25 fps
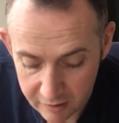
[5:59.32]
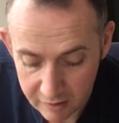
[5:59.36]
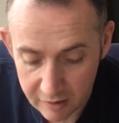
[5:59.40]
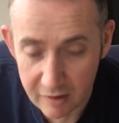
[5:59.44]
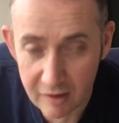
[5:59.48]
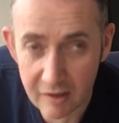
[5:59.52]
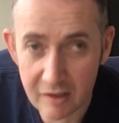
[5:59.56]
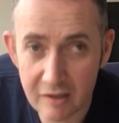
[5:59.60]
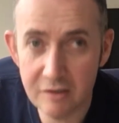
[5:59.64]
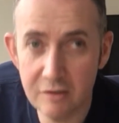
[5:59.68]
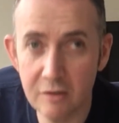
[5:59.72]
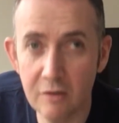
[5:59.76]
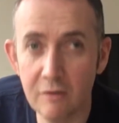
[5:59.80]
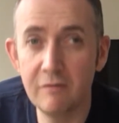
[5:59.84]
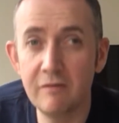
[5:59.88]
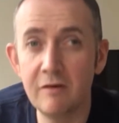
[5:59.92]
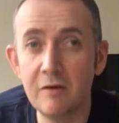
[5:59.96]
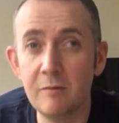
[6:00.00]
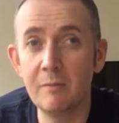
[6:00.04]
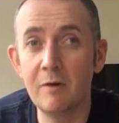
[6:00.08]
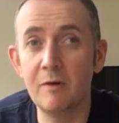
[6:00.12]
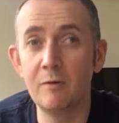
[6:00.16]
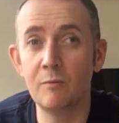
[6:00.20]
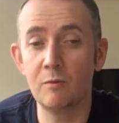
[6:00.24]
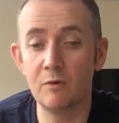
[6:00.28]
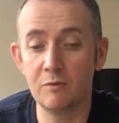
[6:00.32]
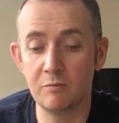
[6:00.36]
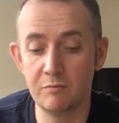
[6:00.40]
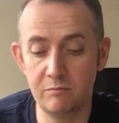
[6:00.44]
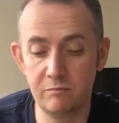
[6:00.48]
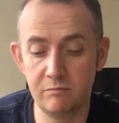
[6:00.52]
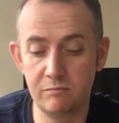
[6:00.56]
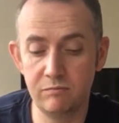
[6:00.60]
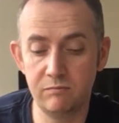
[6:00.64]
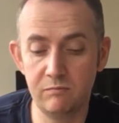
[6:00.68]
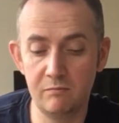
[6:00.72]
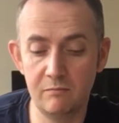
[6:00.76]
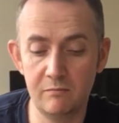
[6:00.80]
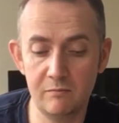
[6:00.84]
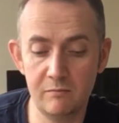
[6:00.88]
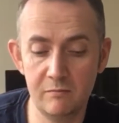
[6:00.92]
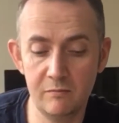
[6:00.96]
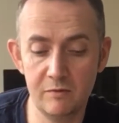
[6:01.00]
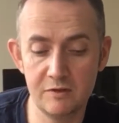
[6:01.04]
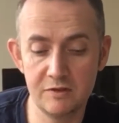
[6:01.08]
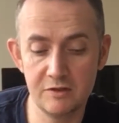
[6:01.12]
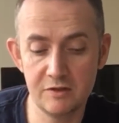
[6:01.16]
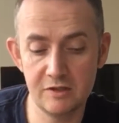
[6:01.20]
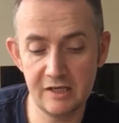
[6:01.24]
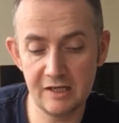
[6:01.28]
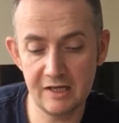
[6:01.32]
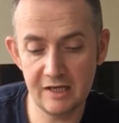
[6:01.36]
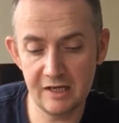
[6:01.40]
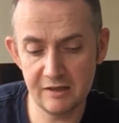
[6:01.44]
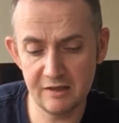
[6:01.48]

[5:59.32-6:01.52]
it's not a film I'd want to seek out.